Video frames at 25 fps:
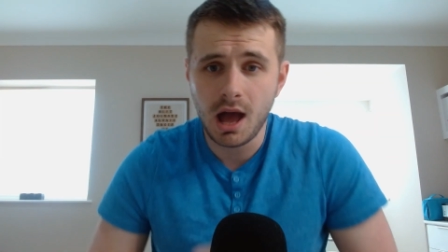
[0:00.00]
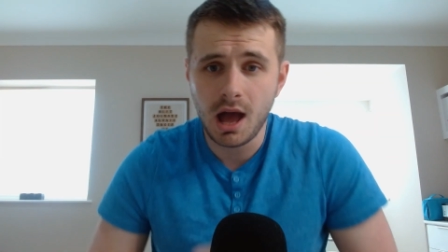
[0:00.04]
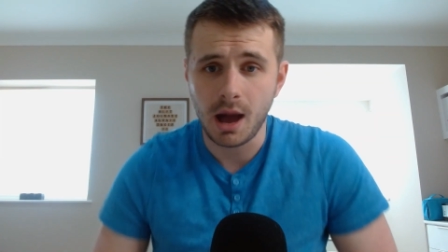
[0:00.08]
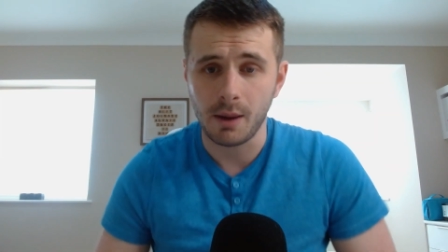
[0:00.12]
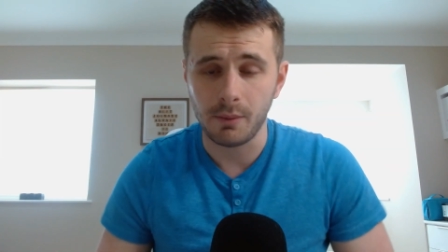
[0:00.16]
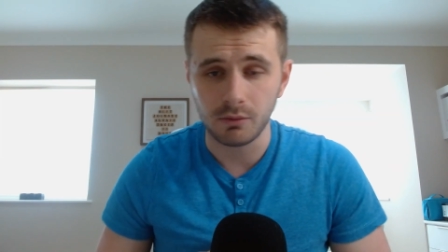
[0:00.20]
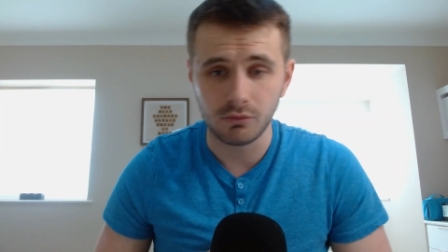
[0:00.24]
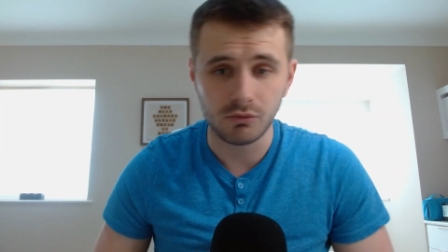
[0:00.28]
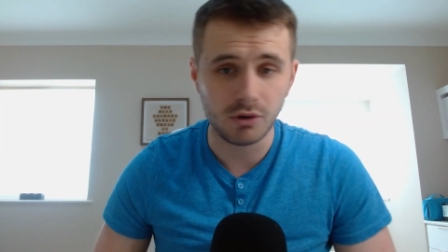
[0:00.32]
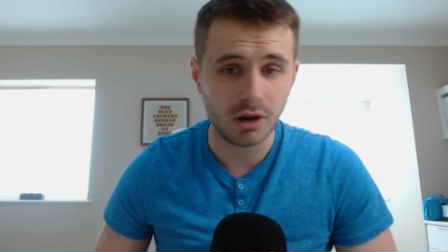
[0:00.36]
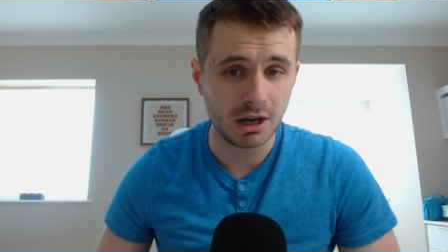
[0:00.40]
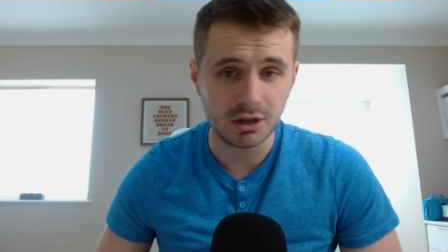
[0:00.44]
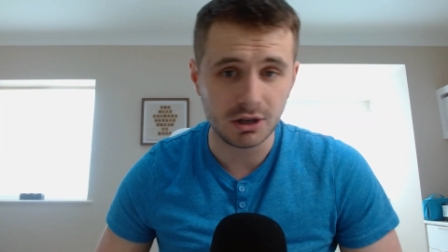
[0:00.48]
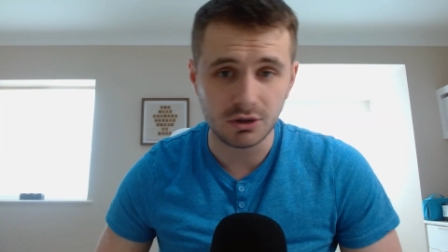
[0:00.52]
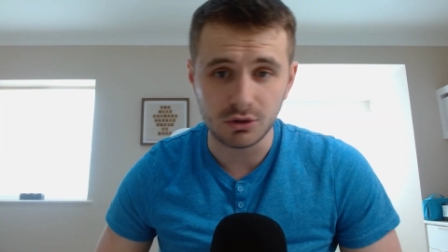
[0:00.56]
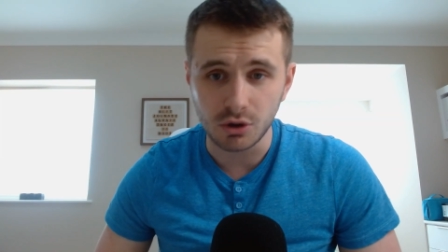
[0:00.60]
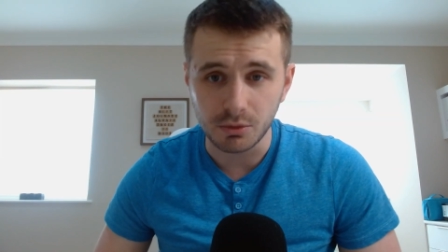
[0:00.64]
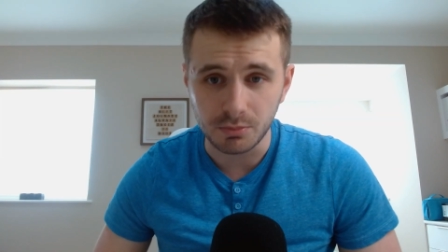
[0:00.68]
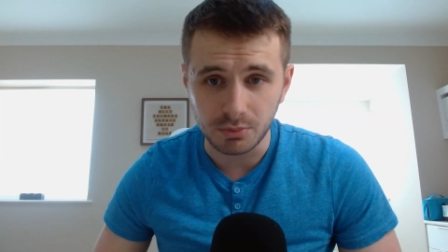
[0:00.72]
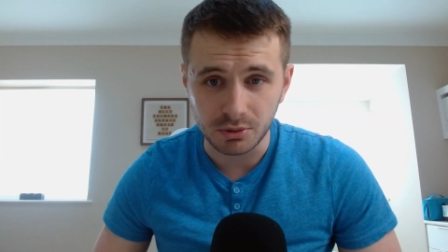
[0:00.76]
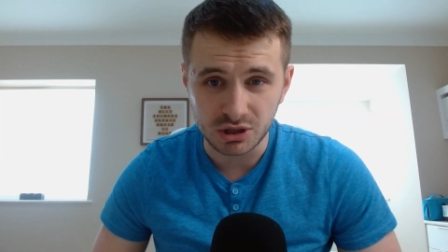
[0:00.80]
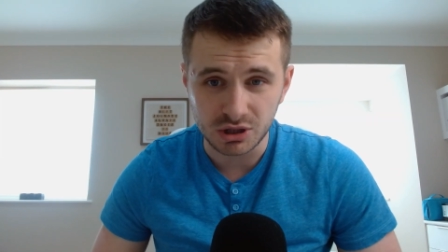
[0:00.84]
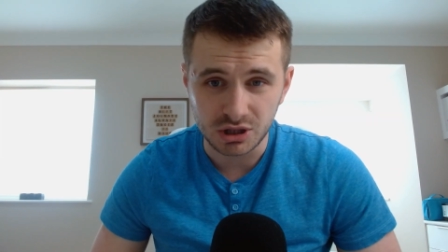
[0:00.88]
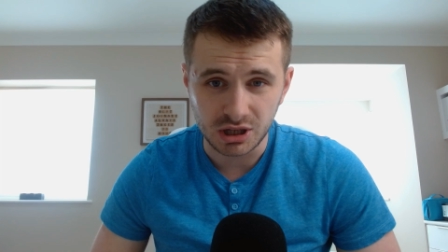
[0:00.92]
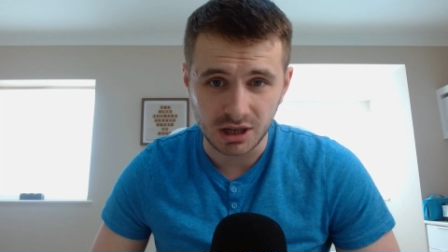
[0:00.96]
and we really do
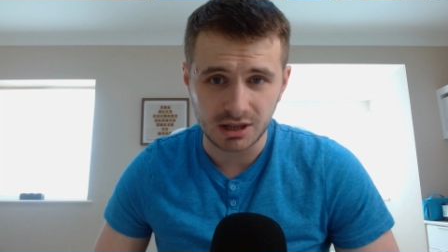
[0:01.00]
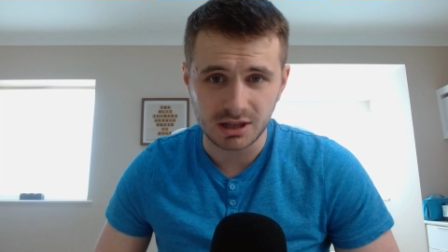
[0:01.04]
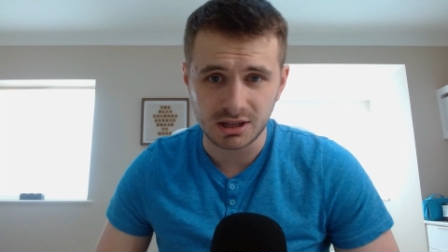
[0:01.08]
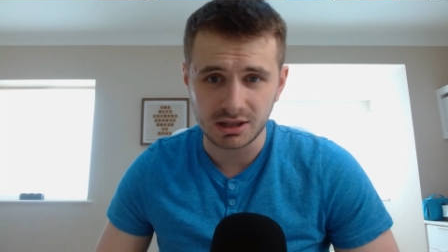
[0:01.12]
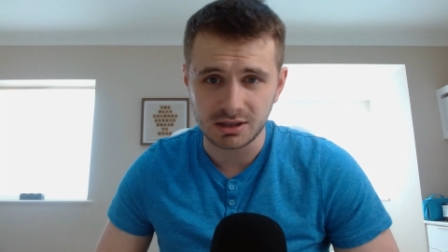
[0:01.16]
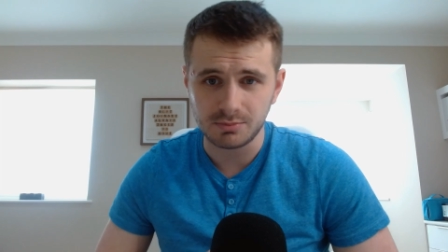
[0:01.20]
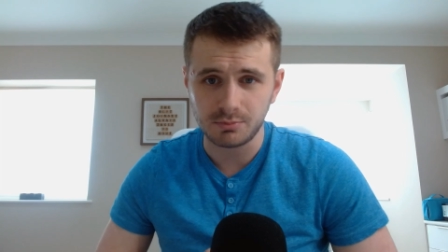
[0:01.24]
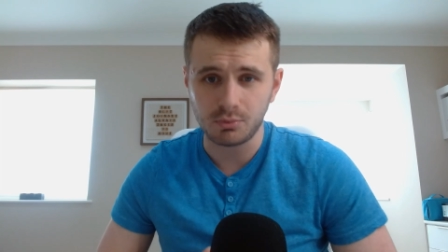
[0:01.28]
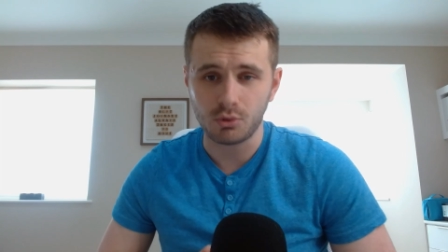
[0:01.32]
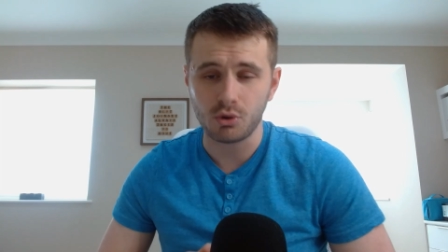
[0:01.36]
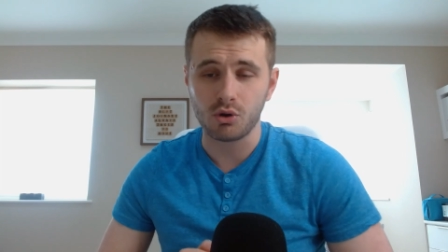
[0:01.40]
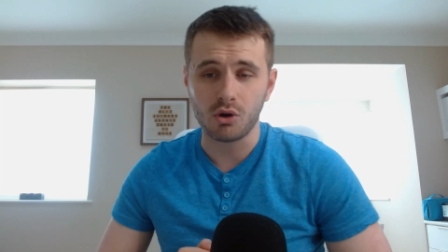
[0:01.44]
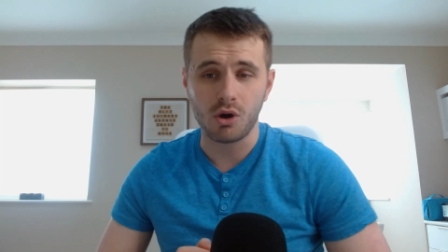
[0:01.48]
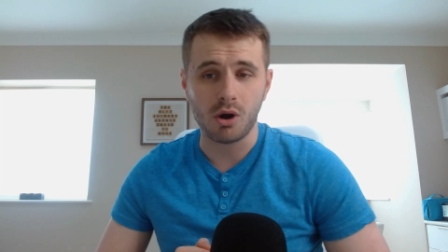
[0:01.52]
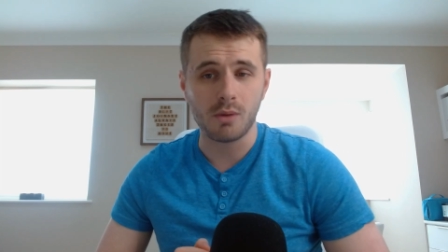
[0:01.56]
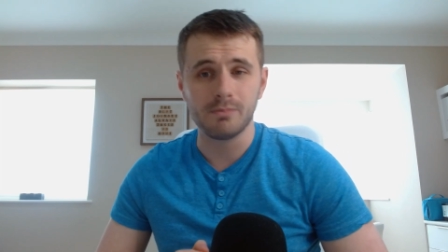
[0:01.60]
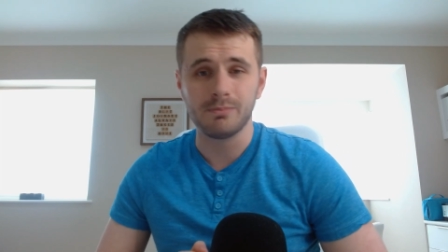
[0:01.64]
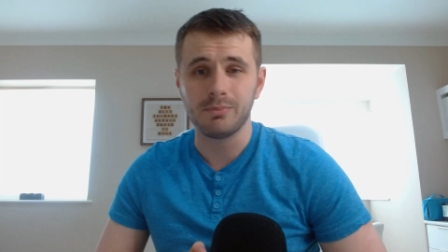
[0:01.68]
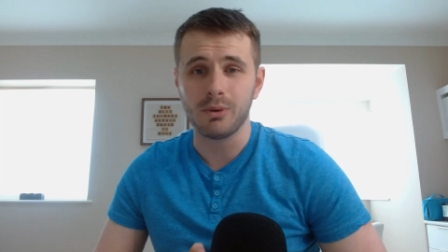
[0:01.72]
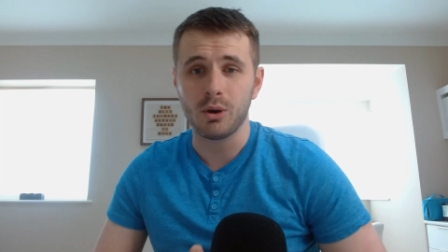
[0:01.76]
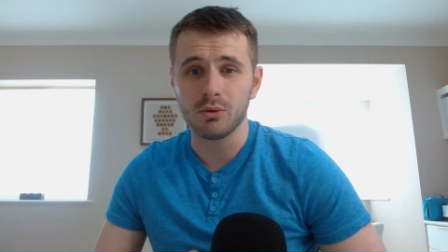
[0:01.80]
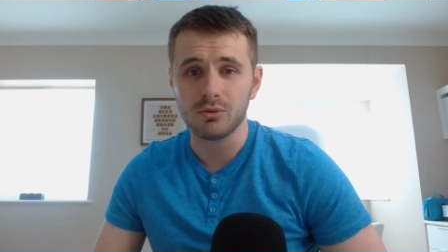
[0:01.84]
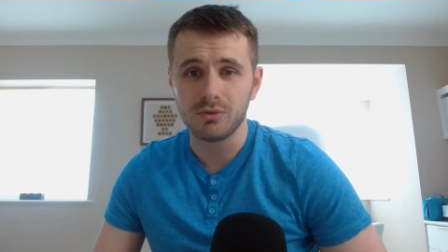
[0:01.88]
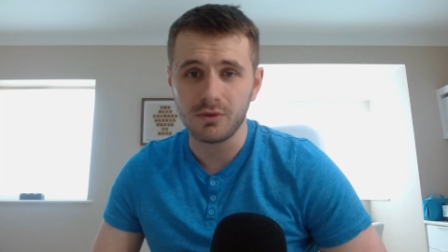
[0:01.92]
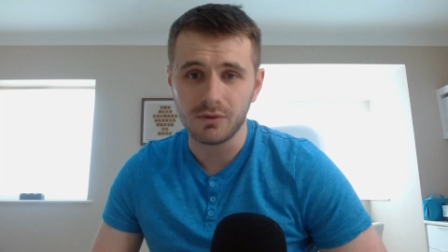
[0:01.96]
appreciate the support on
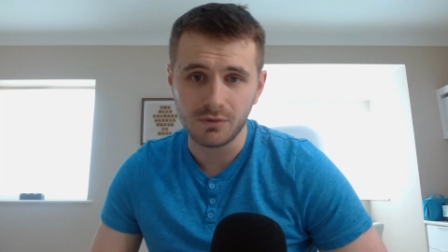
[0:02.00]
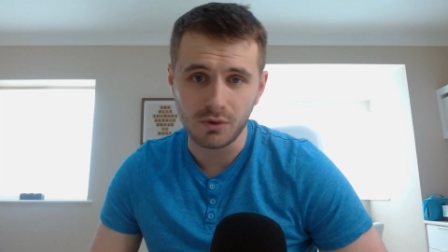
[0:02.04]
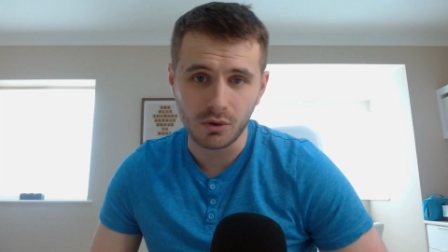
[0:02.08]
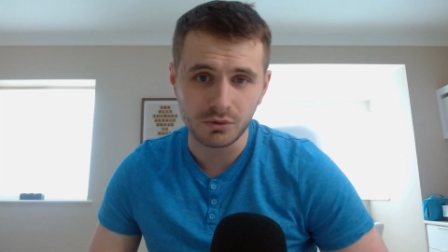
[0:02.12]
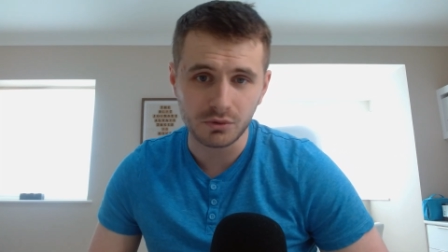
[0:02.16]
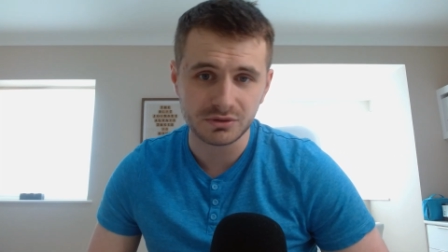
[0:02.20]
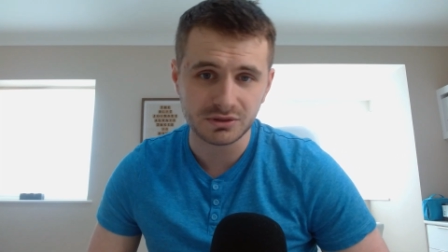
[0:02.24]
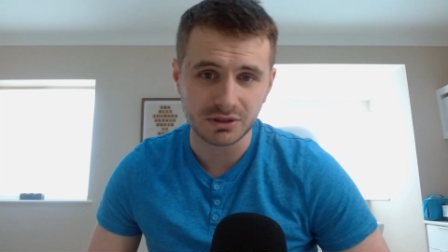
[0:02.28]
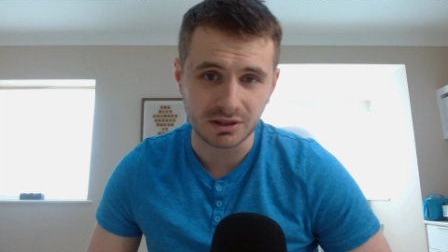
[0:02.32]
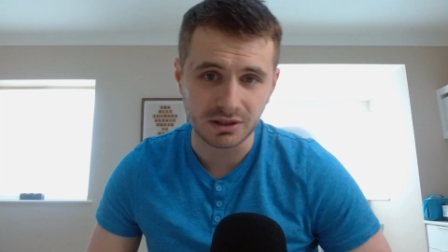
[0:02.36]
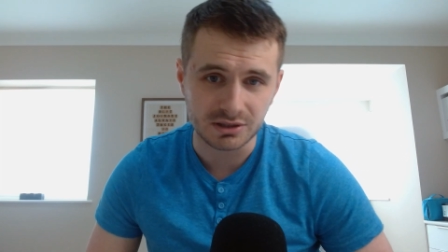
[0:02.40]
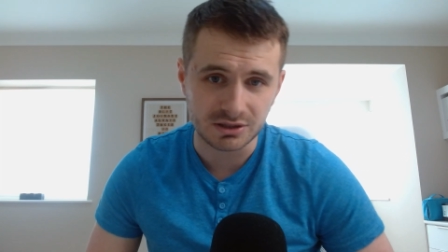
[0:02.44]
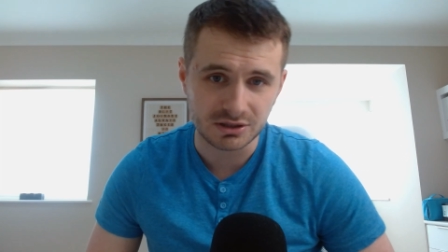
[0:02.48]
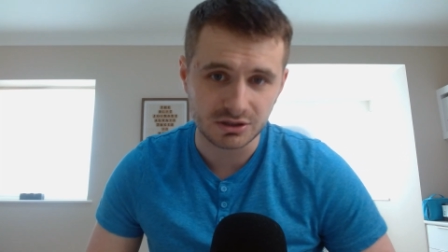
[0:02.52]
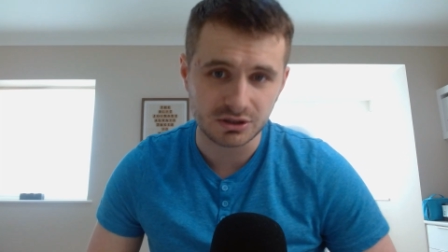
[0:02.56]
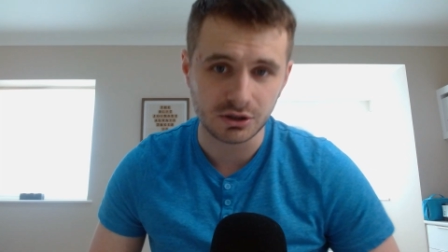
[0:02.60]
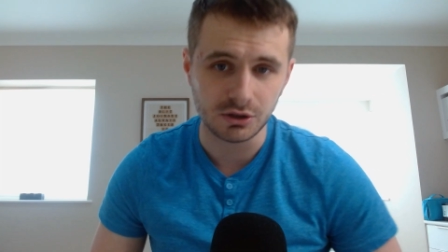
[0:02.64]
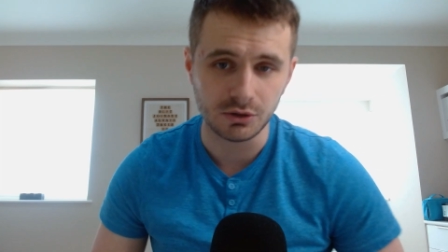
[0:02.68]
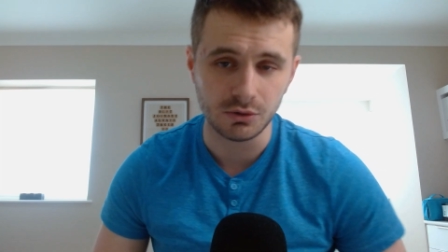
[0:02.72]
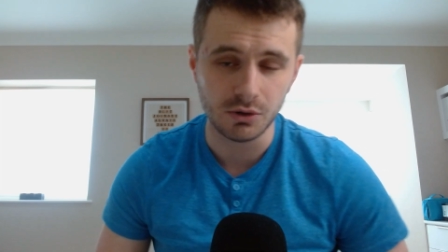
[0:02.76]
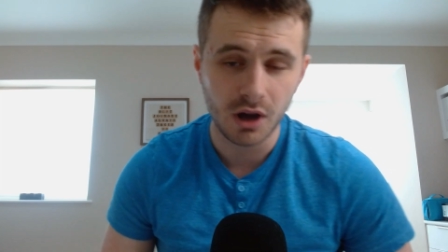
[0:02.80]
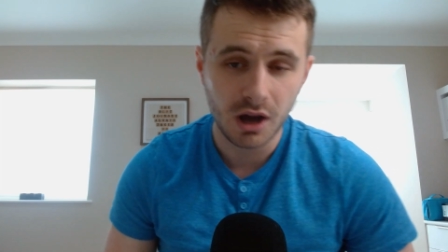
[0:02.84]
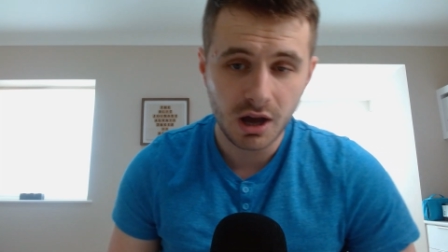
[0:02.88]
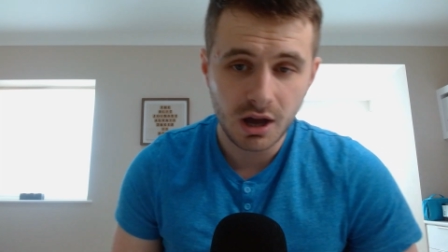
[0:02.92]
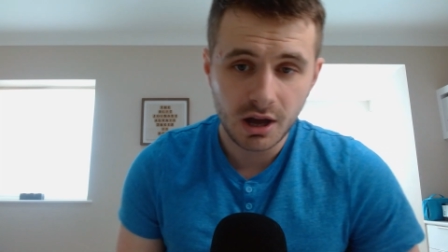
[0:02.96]
both of those sites
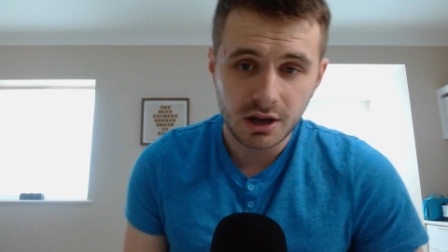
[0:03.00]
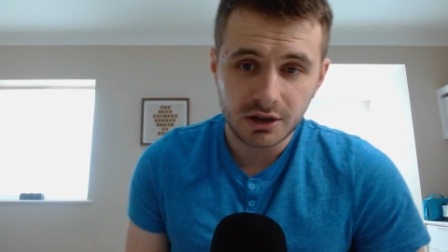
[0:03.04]
too.